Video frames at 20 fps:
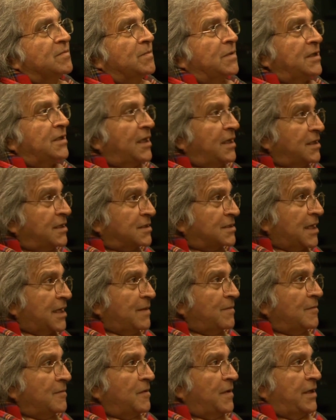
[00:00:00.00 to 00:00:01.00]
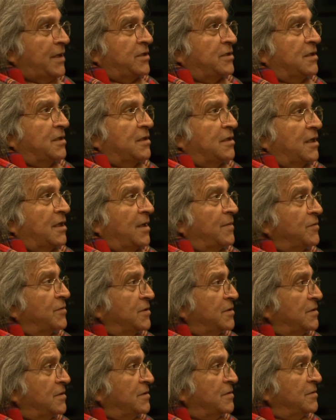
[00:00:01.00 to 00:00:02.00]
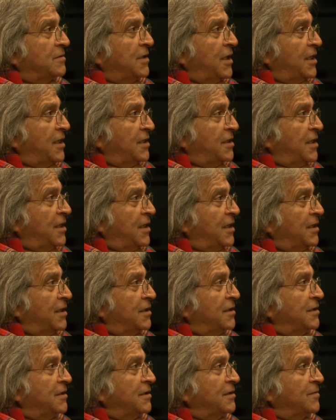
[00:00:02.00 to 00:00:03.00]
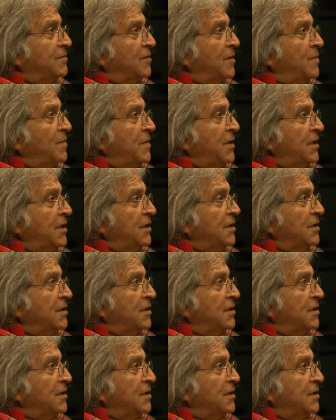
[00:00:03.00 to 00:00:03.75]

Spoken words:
But then the same question comes to Derrida from me.